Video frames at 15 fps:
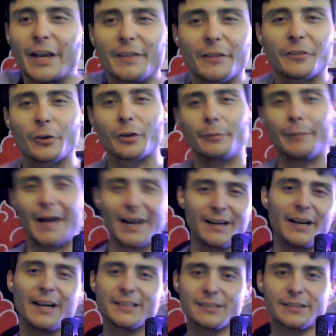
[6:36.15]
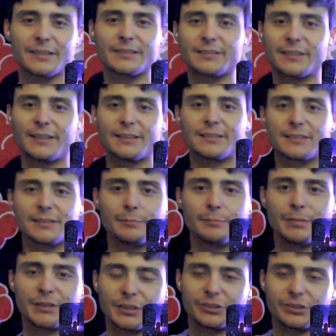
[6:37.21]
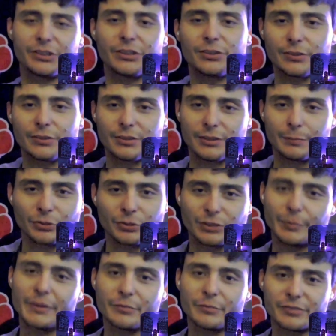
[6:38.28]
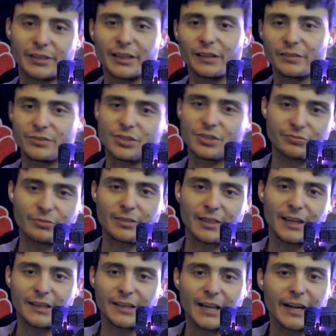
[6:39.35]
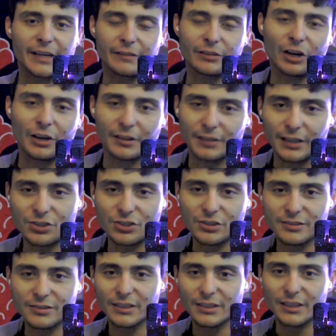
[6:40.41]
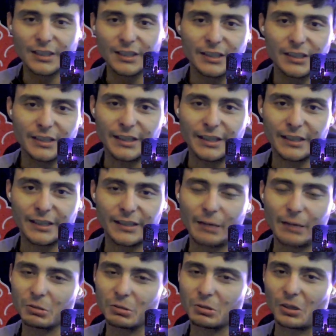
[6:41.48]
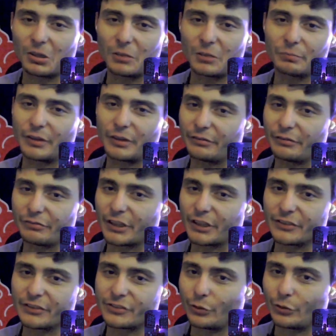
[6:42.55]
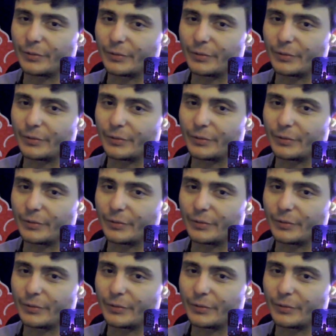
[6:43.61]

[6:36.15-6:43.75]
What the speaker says: that they're the bad guys in this sense, but they're still supposed to be themselves, just with like negative connotations. And they were all pretty freaking